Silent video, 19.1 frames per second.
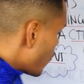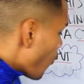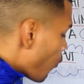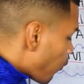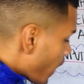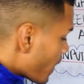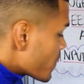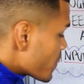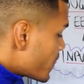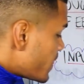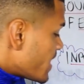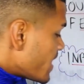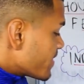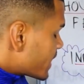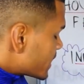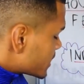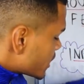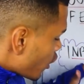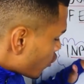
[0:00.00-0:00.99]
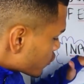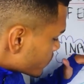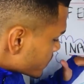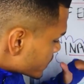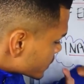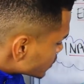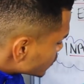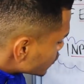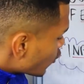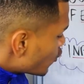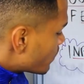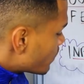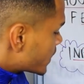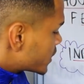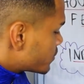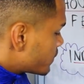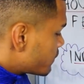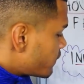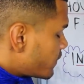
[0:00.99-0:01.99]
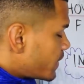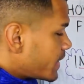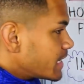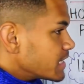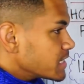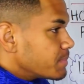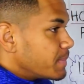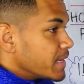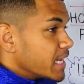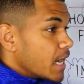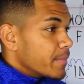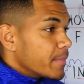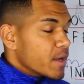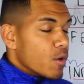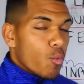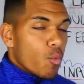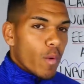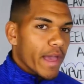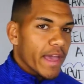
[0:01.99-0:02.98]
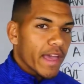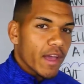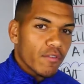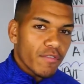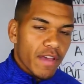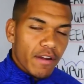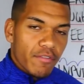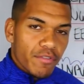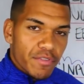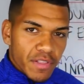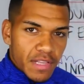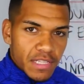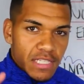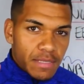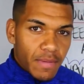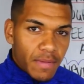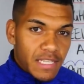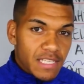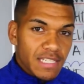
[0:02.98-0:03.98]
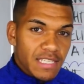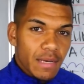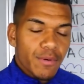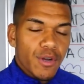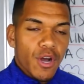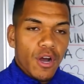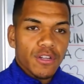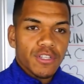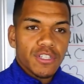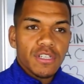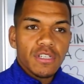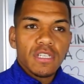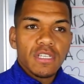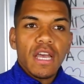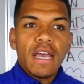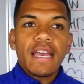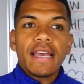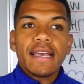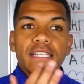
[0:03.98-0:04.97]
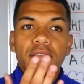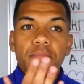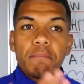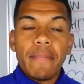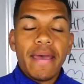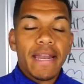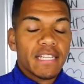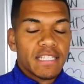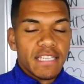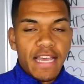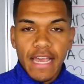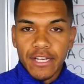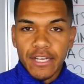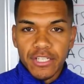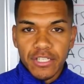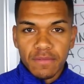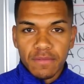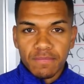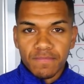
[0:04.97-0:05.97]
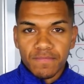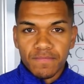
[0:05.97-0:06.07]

One thing that has helped me so much with this, becoming aware of everything that's in my subconscious, is meditation.